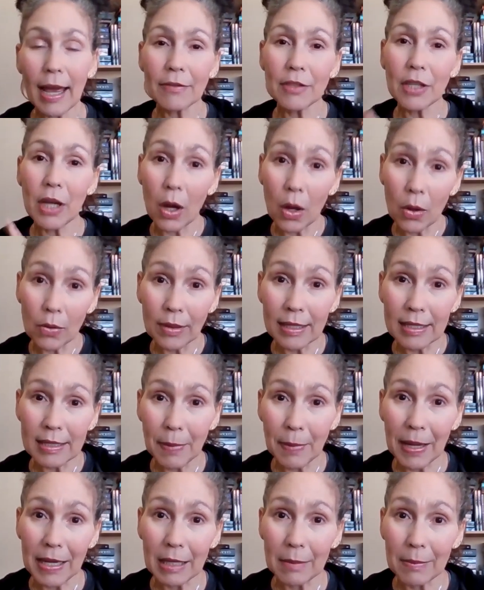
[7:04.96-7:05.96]
have to own this
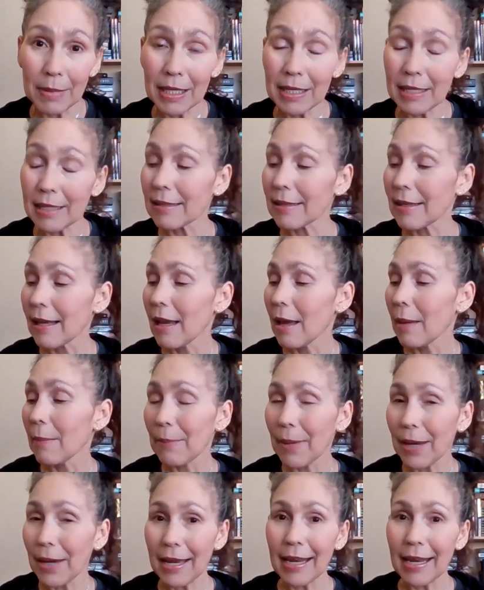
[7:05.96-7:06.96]
by any means
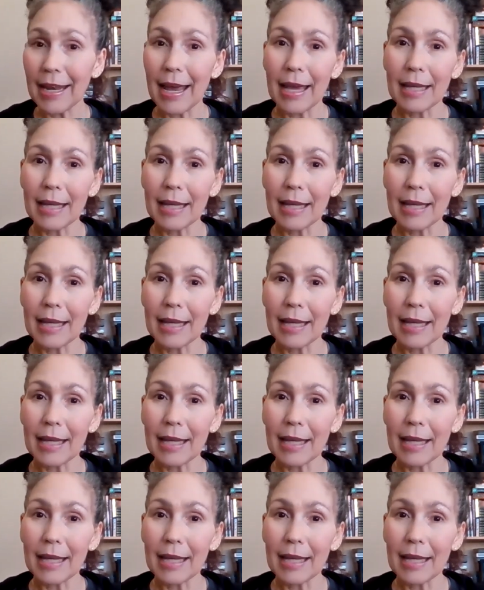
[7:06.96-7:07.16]
but